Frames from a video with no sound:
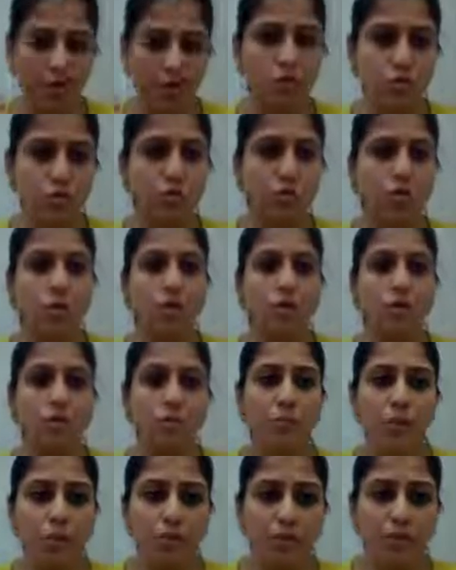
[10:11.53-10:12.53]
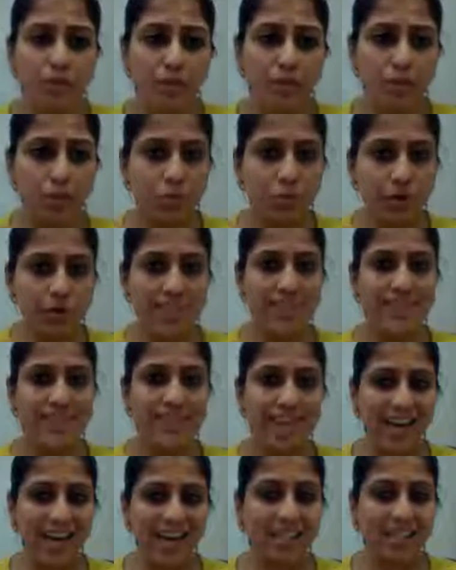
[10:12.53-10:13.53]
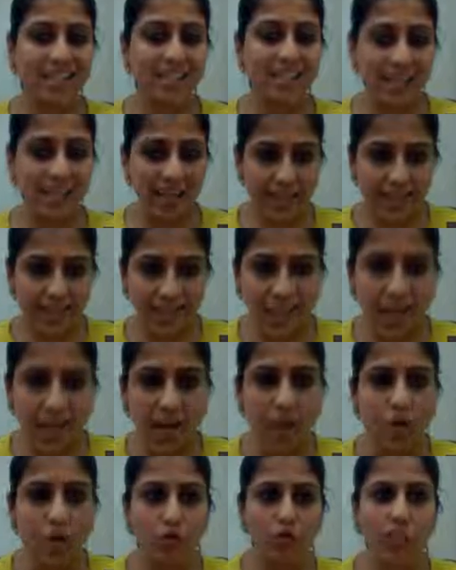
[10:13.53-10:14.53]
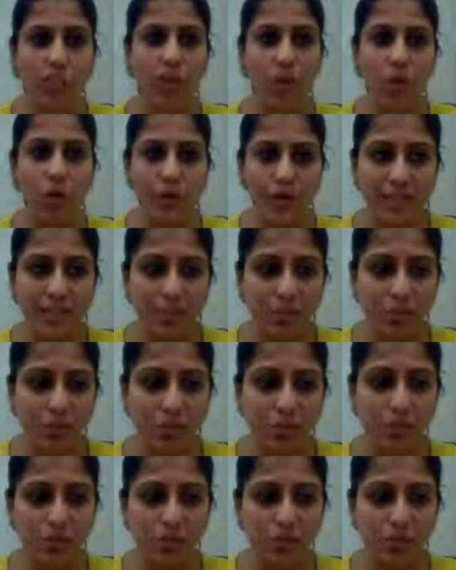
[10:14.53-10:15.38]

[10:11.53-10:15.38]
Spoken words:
into more towards what exactly inside the house and how it is,